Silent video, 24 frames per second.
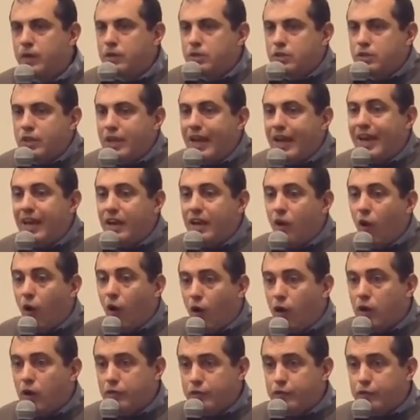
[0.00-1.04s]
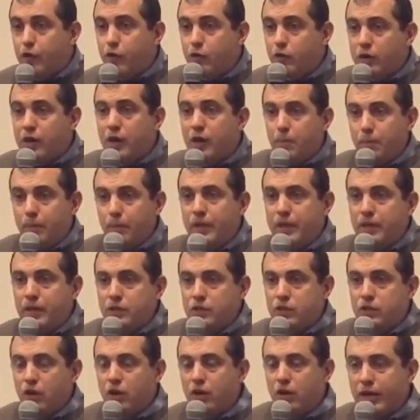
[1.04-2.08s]
Today, all phone
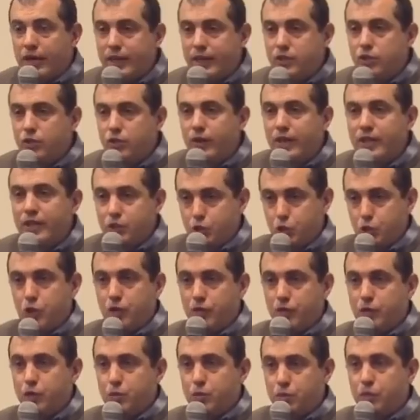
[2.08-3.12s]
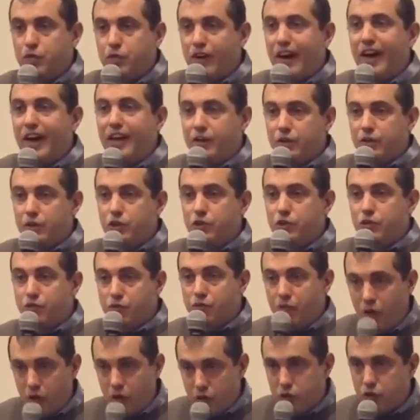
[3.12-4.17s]
companies are internet service providers
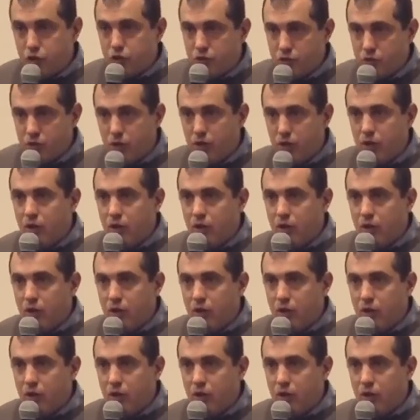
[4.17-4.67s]
first,